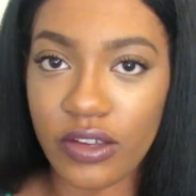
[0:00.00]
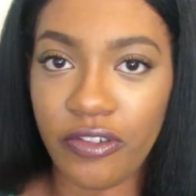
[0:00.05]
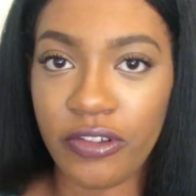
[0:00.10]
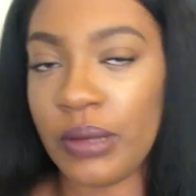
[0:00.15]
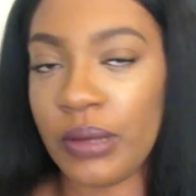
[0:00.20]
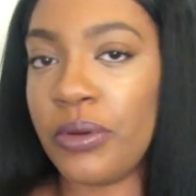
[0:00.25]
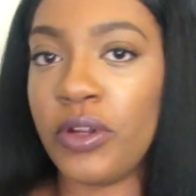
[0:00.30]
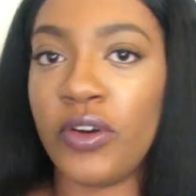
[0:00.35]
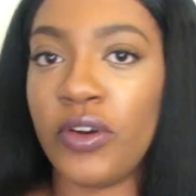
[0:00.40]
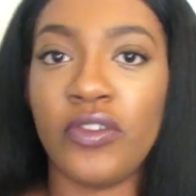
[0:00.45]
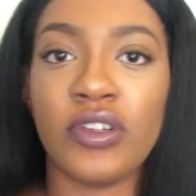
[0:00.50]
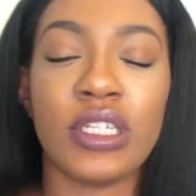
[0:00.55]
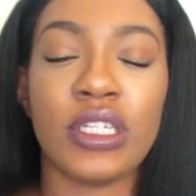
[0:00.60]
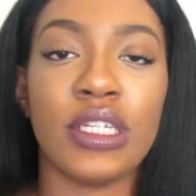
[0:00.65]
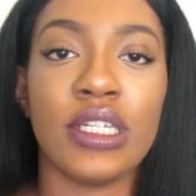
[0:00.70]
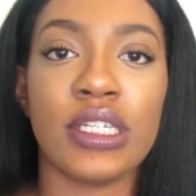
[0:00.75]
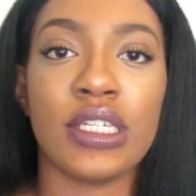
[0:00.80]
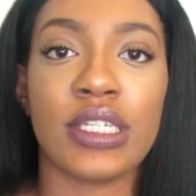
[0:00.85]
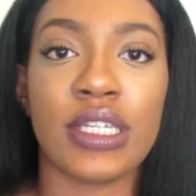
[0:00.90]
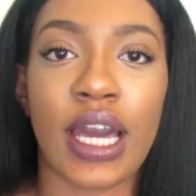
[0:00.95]
flip it over to
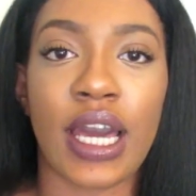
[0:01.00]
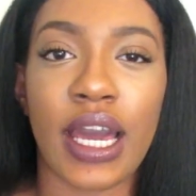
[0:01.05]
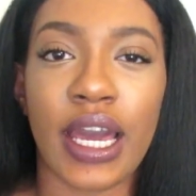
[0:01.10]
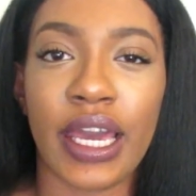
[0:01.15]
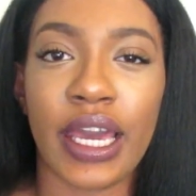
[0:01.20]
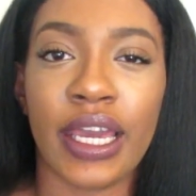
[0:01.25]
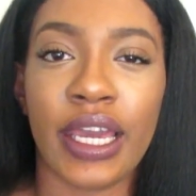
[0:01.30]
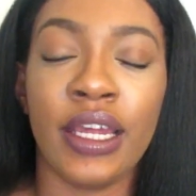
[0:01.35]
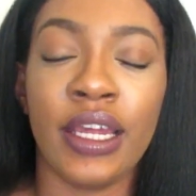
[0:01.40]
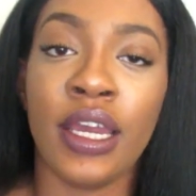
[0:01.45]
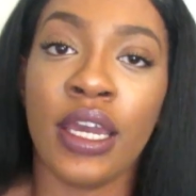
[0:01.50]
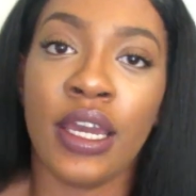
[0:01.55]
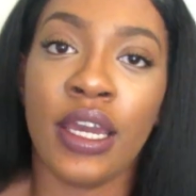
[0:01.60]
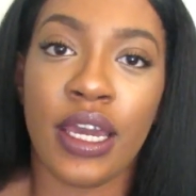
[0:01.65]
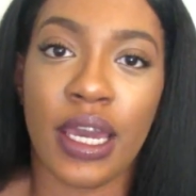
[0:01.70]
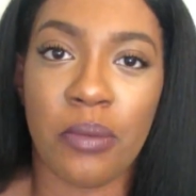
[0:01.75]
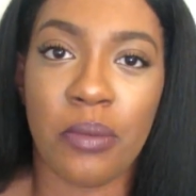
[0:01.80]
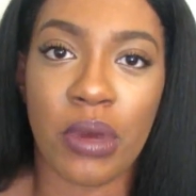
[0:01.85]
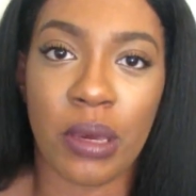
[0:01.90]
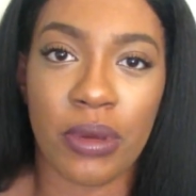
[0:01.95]
the side
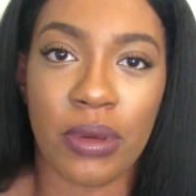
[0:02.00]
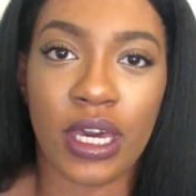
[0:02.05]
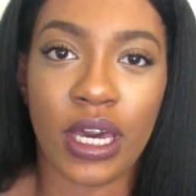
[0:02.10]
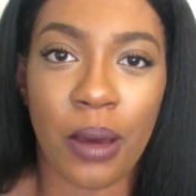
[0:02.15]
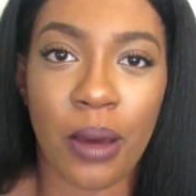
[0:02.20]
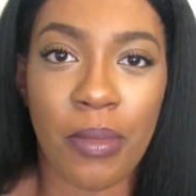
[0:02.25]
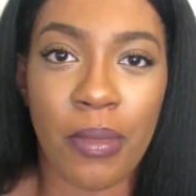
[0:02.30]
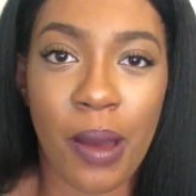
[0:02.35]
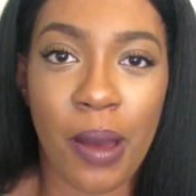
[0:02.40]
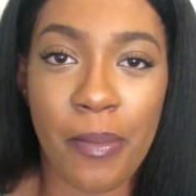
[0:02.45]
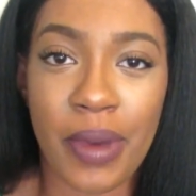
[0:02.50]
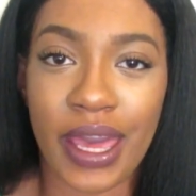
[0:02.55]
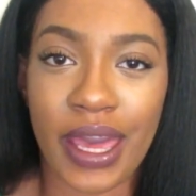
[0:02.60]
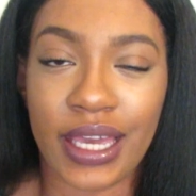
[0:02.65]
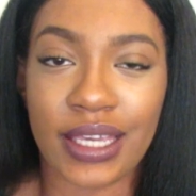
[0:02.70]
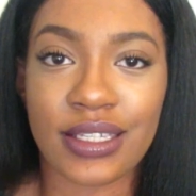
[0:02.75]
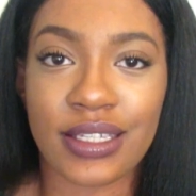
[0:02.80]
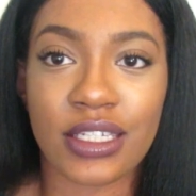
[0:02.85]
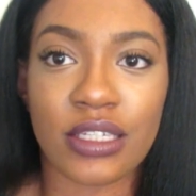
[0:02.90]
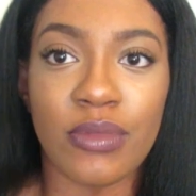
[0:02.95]
and maybe cut my
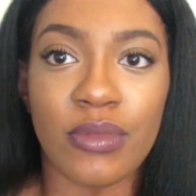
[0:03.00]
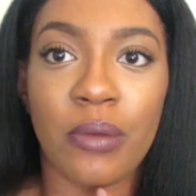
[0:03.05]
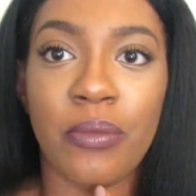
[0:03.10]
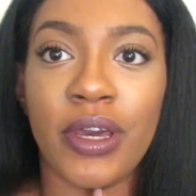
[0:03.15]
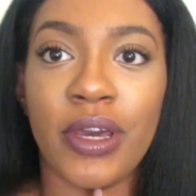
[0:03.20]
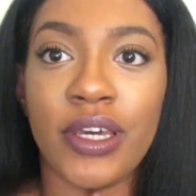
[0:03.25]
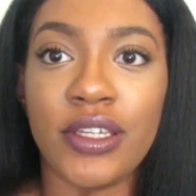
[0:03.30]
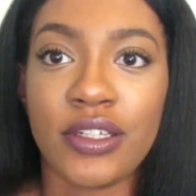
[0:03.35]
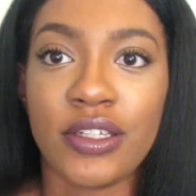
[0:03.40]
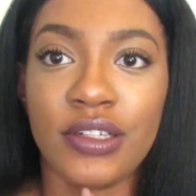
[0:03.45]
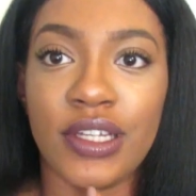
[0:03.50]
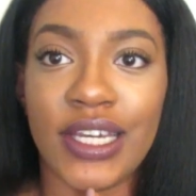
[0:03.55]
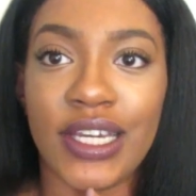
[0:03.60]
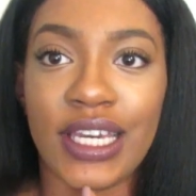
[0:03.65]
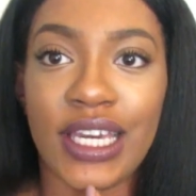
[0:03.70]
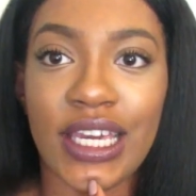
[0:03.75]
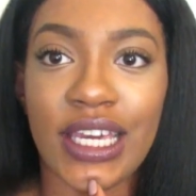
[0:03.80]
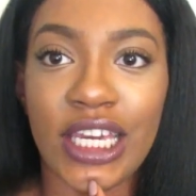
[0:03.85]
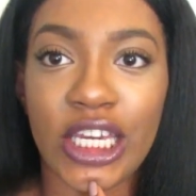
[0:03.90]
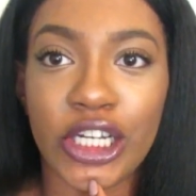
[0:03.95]
bangs because my bangs are
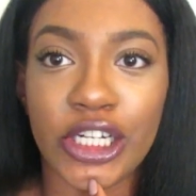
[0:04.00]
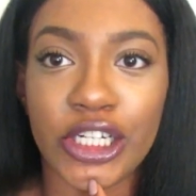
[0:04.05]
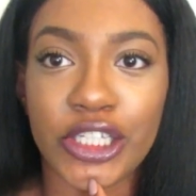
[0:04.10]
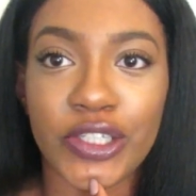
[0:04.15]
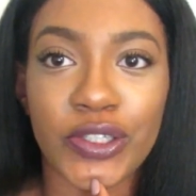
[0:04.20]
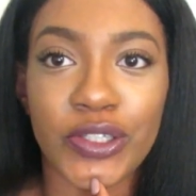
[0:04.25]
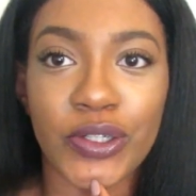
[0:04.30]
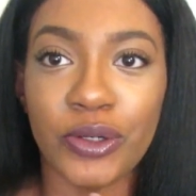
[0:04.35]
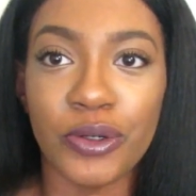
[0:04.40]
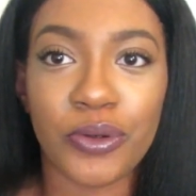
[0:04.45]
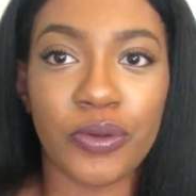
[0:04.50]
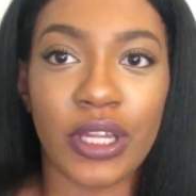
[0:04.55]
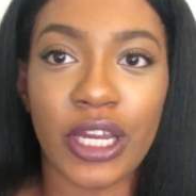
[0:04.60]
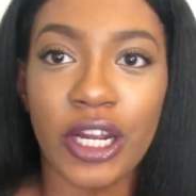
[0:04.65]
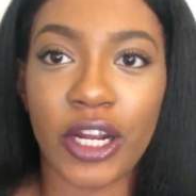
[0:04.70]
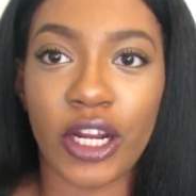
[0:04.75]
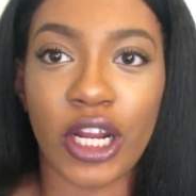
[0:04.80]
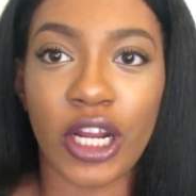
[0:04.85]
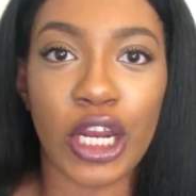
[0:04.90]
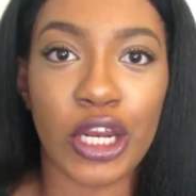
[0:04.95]
like here so
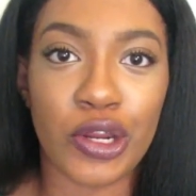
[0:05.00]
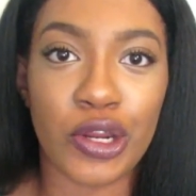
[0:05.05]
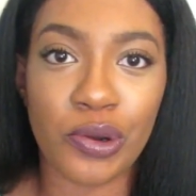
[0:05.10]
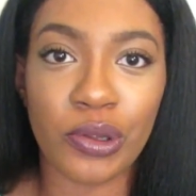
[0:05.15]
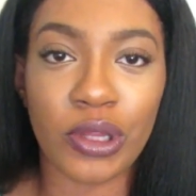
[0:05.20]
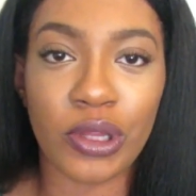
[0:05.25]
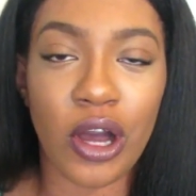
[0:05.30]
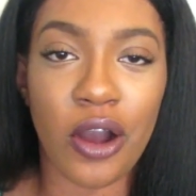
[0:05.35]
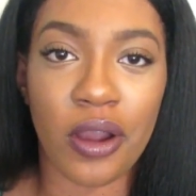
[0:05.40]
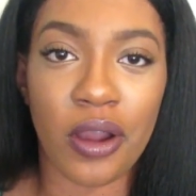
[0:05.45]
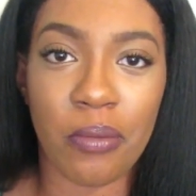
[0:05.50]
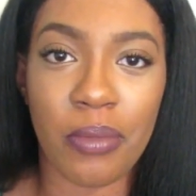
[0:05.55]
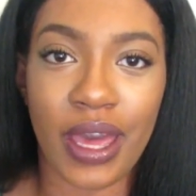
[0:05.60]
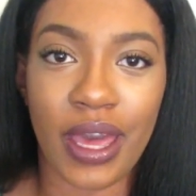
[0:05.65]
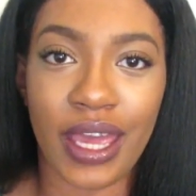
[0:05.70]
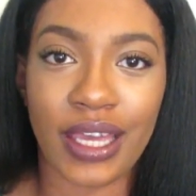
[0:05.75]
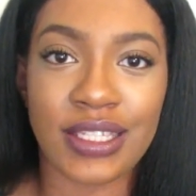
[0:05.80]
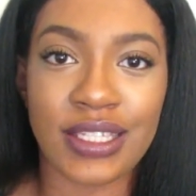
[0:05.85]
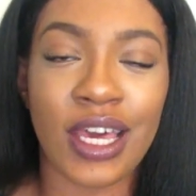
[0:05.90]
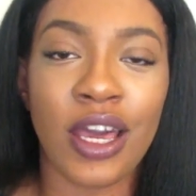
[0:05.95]
they're no longer
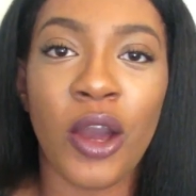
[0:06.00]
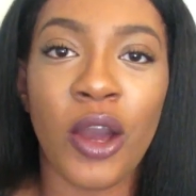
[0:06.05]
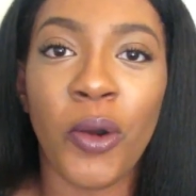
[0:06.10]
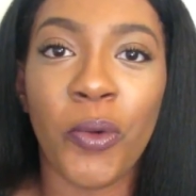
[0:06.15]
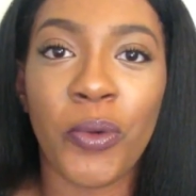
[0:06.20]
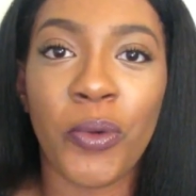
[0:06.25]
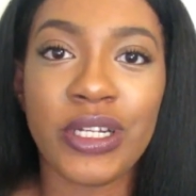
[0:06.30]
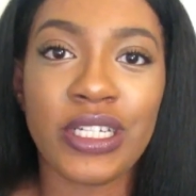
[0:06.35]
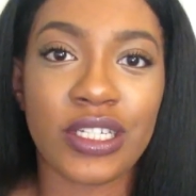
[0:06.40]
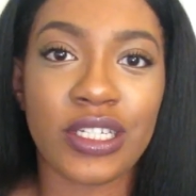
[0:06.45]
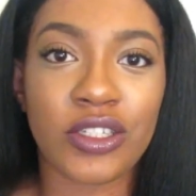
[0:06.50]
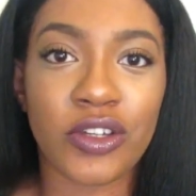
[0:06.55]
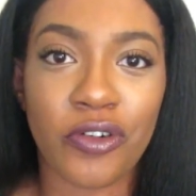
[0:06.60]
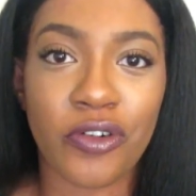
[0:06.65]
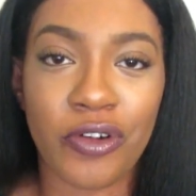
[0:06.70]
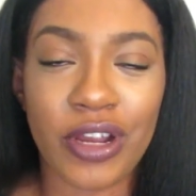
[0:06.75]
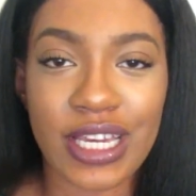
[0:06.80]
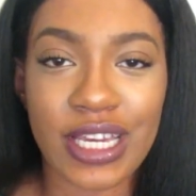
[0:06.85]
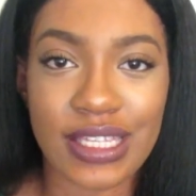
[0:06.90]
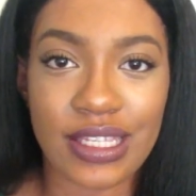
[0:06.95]
bangs which is
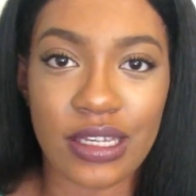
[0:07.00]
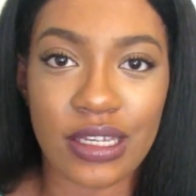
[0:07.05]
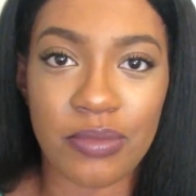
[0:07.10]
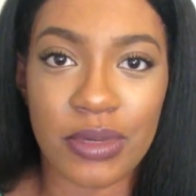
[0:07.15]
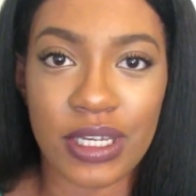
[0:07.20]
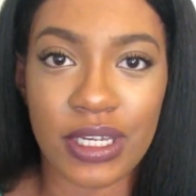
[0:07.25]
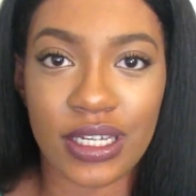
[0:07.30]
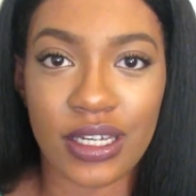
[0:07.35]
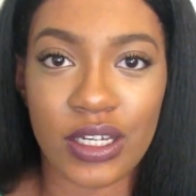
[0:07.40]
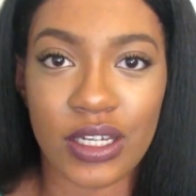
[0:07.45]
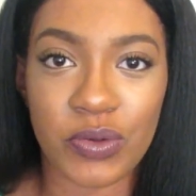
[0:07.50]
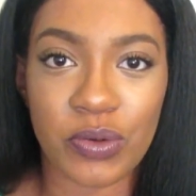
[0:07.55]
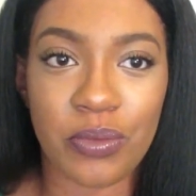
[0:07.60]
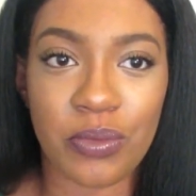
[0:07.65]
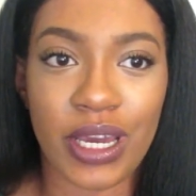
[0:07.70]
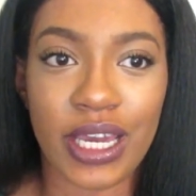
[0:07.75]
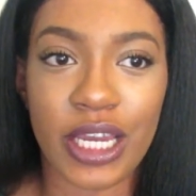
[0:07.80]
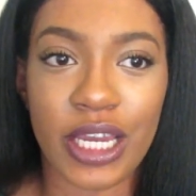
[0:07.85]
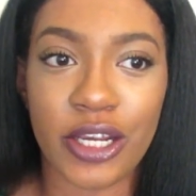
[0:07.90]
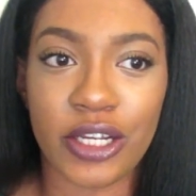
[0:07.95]
crazy because when
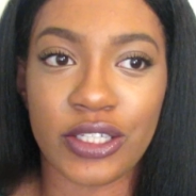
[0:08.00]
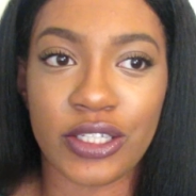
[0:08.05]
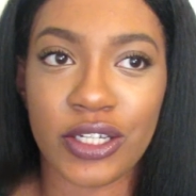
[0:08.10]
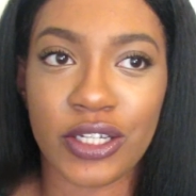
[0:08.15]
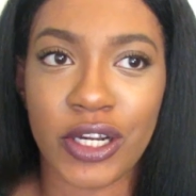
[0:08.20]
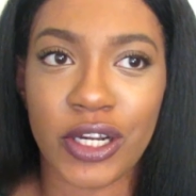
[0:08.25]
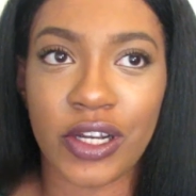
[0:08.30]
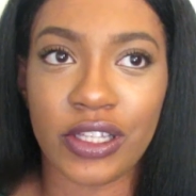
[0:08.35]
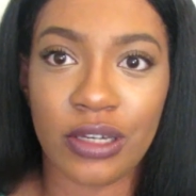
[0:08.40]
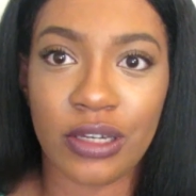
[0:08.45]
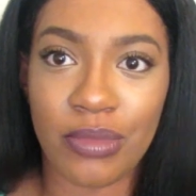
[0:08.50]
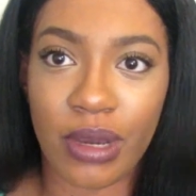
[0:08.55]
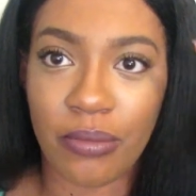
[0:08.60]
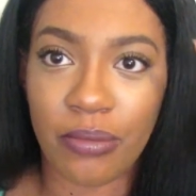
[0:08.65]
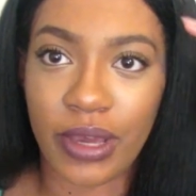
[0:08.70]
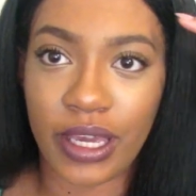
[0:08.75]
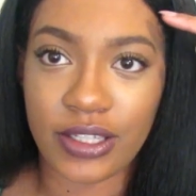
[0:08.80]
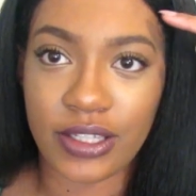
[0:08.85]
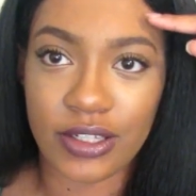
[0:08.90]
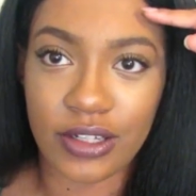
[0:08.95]
my hair is curly my
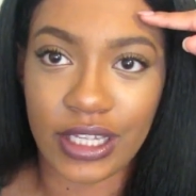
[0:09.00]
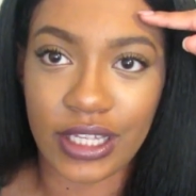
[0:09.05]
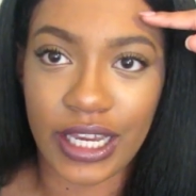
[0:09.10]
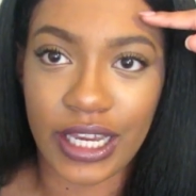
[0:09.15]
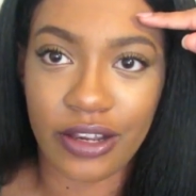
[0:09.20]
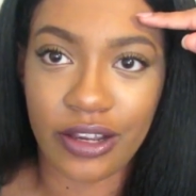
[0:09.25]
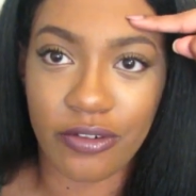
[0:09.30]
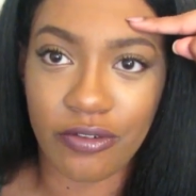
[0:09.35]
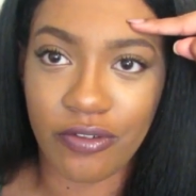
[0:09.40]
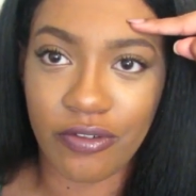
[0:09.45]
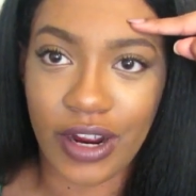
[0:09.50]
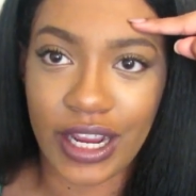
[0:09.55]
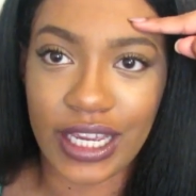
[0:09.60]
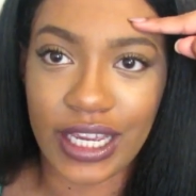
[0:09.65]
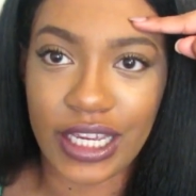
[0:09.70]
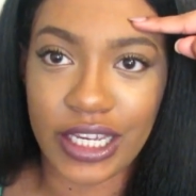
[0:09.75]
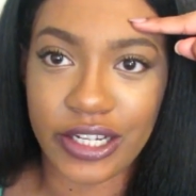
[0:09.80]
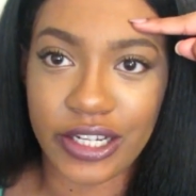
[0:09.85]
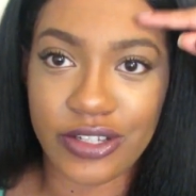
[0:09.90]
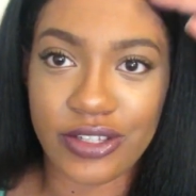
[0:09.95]
bangs are like right
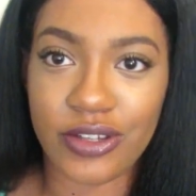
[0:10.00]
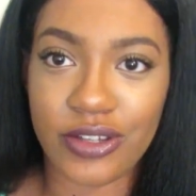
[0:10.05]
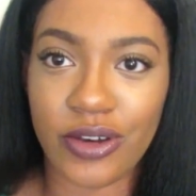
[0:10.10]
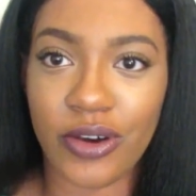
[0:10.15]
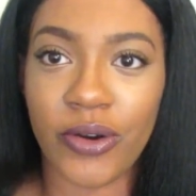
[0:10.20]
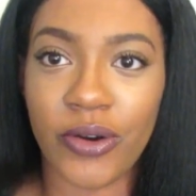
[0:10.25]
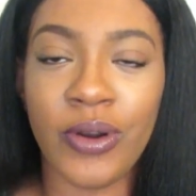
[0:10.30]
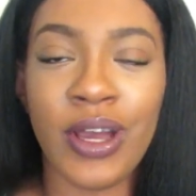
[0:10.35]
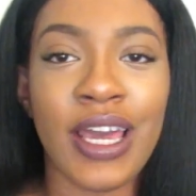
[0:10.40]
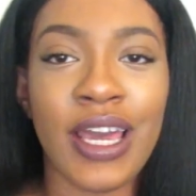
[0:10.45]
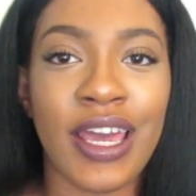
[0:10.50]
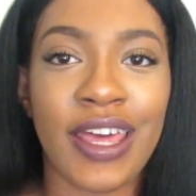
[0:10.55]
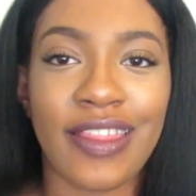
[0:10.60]
here so